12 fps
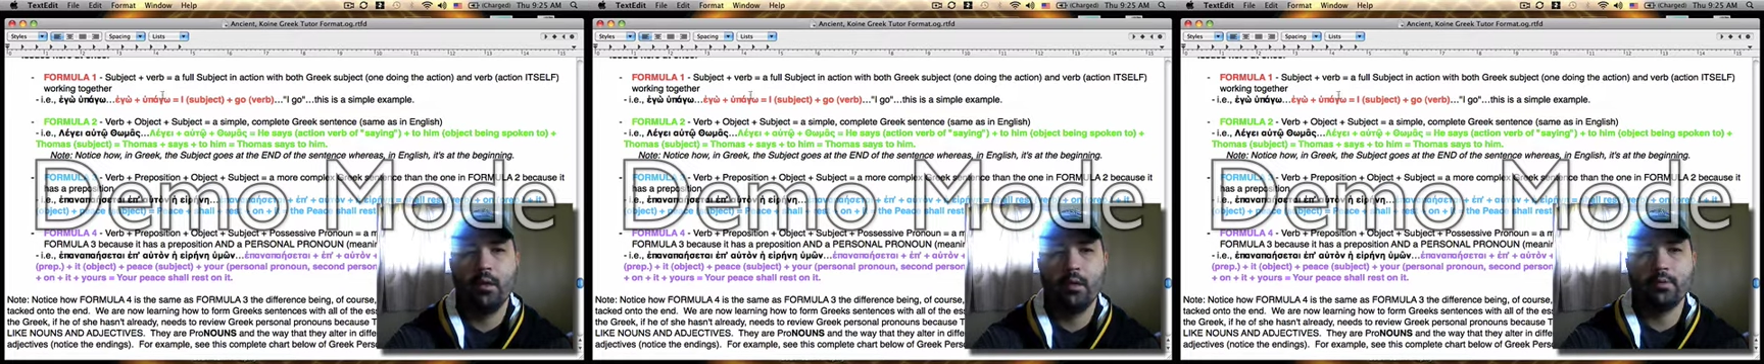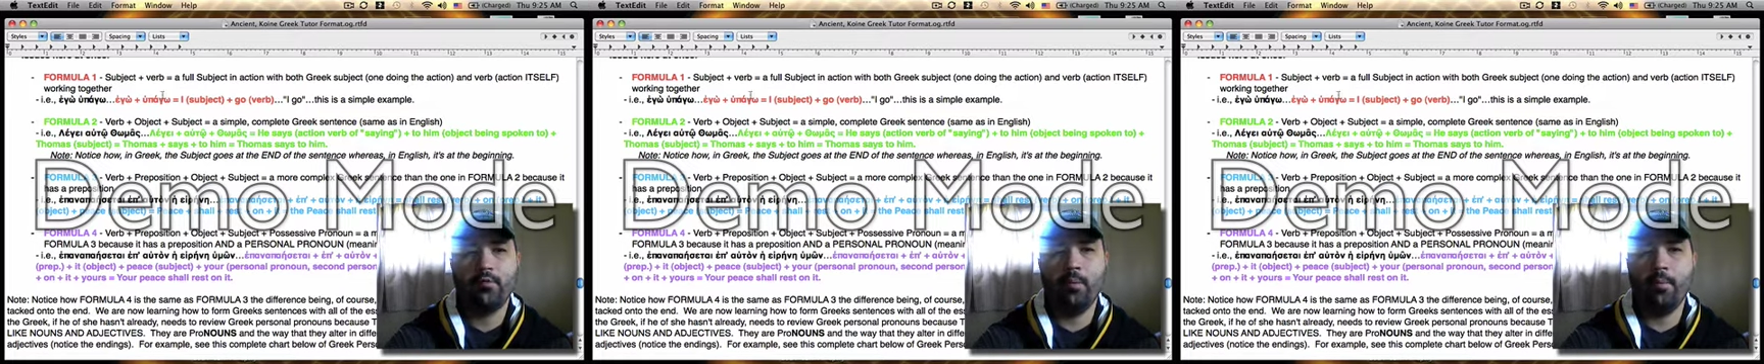
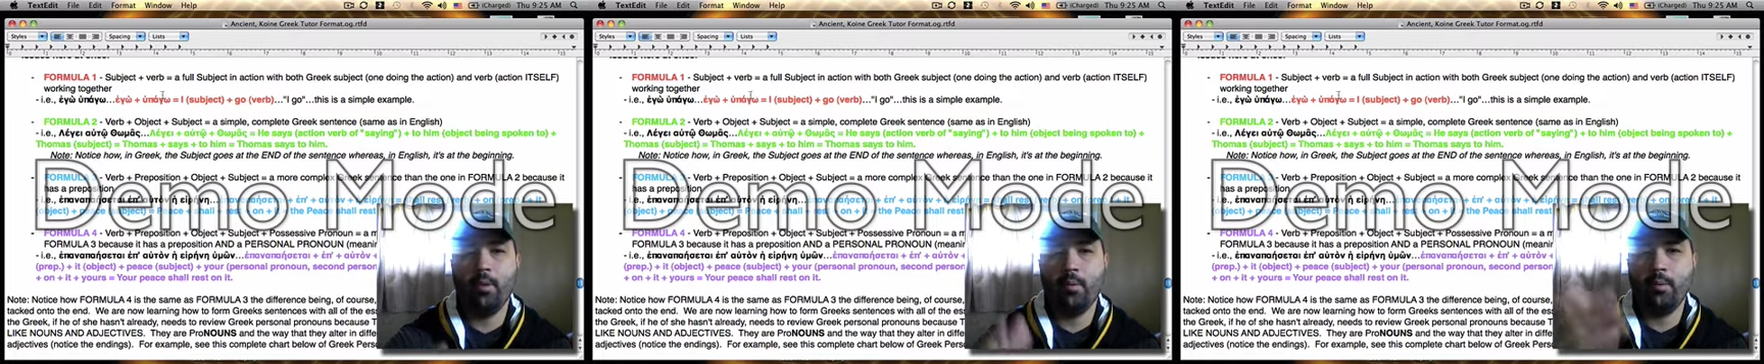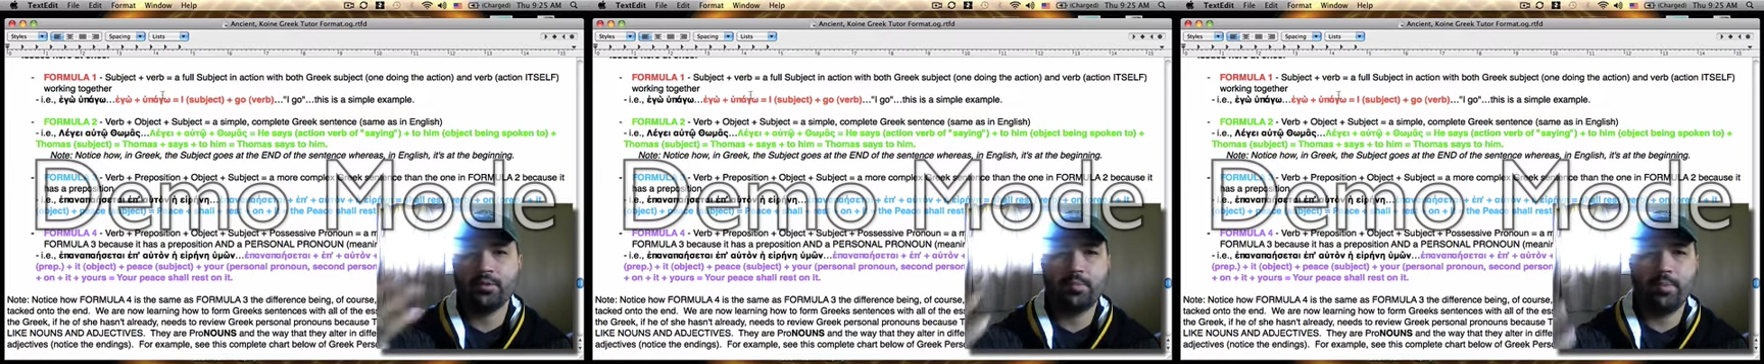Formula
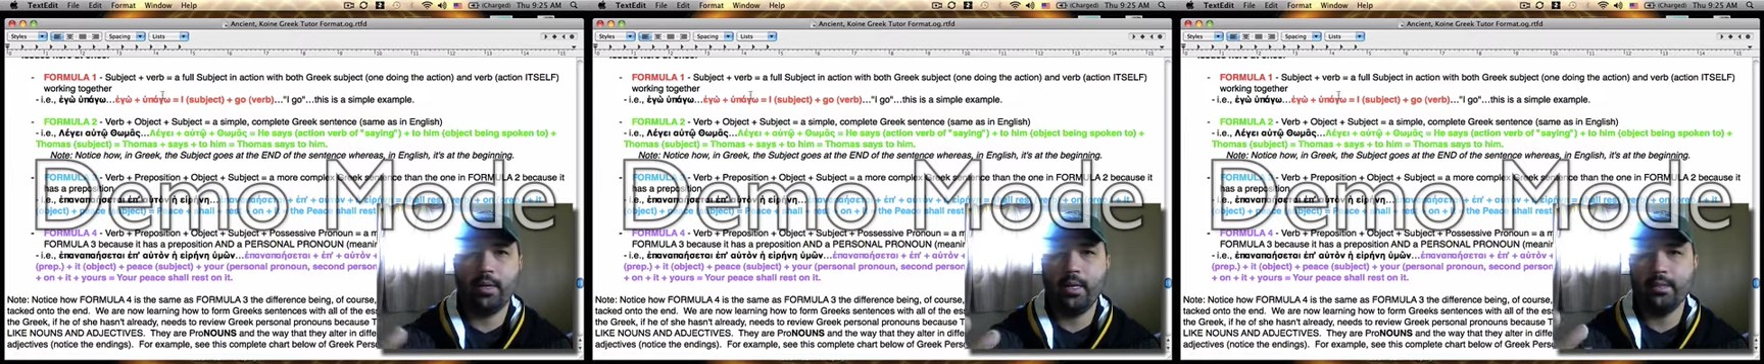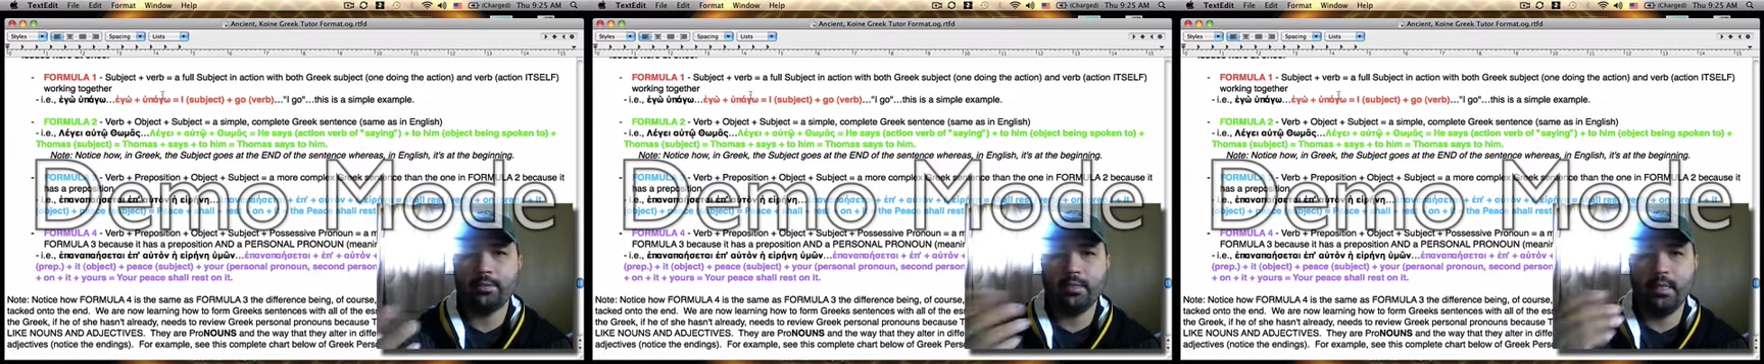1 was pretty
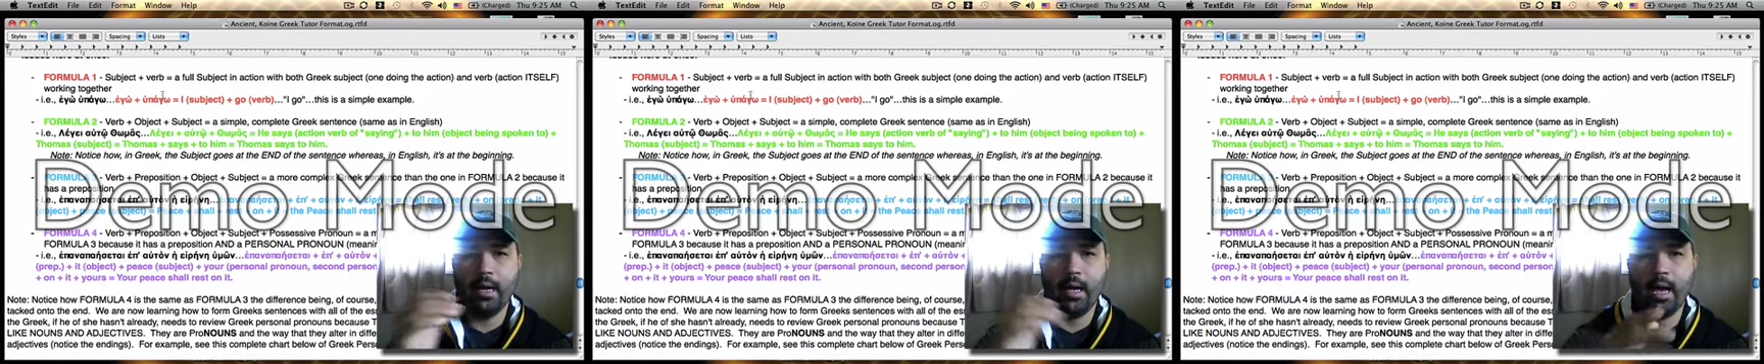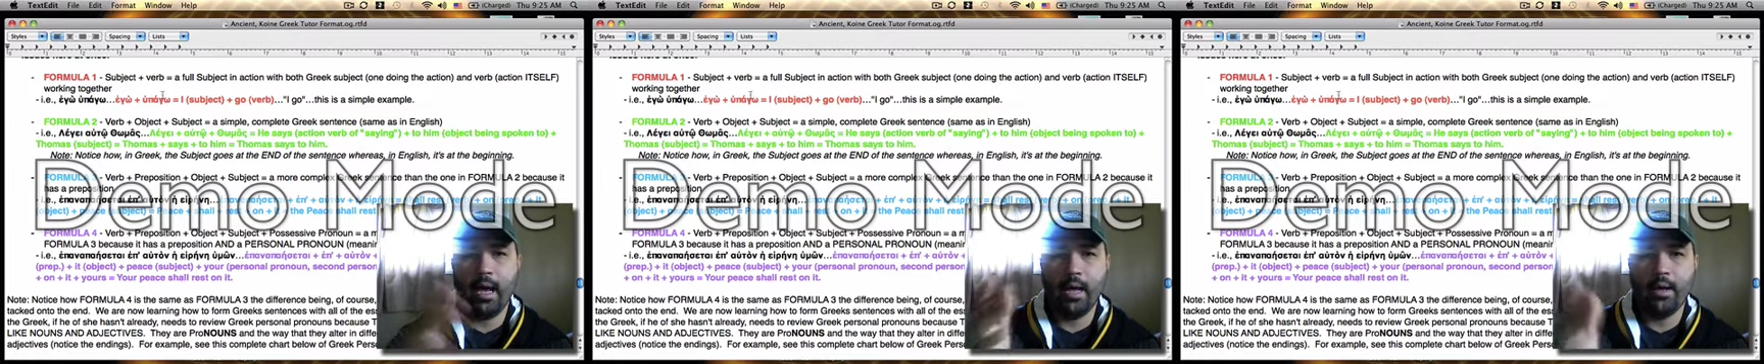easy.
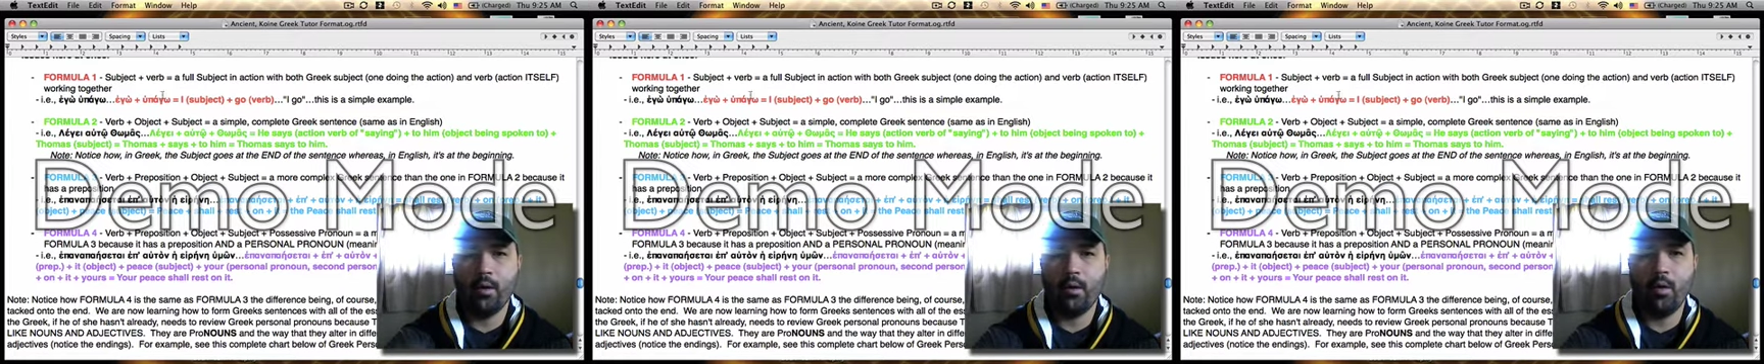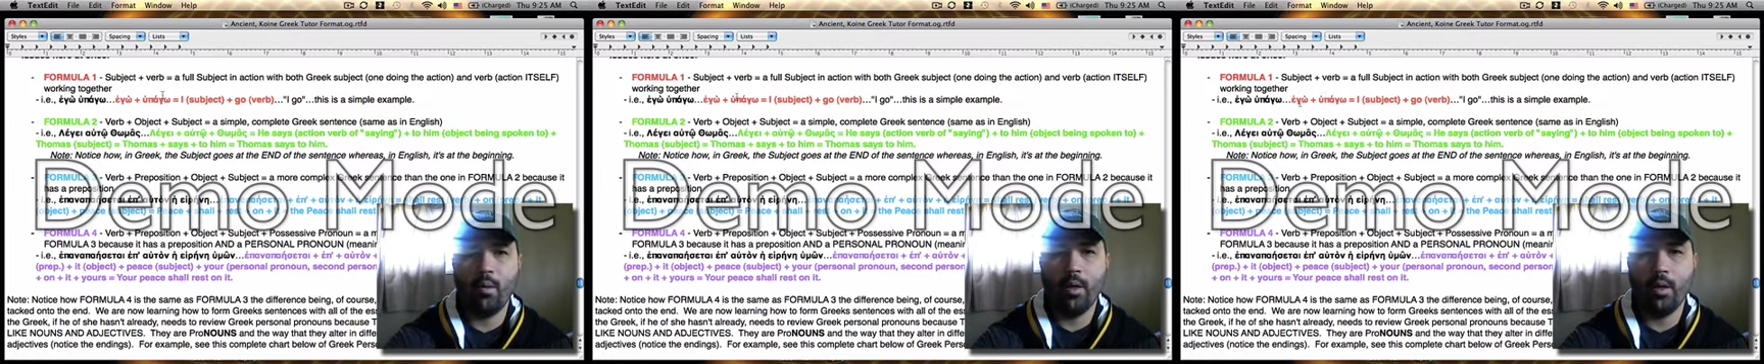I go,